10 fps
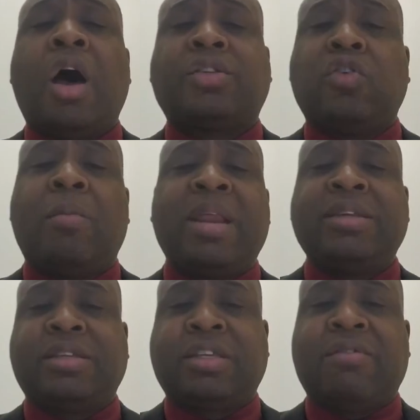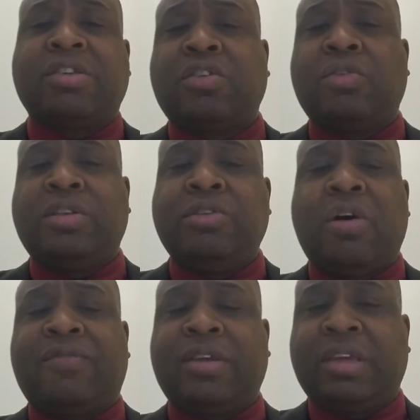So no monies is given, so you
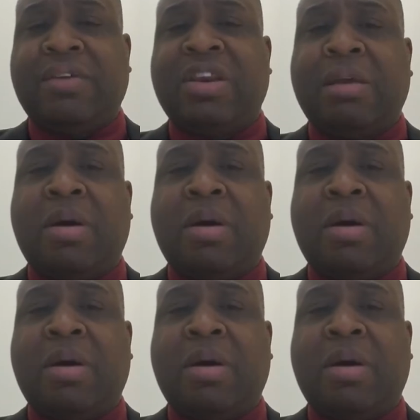don't have to give any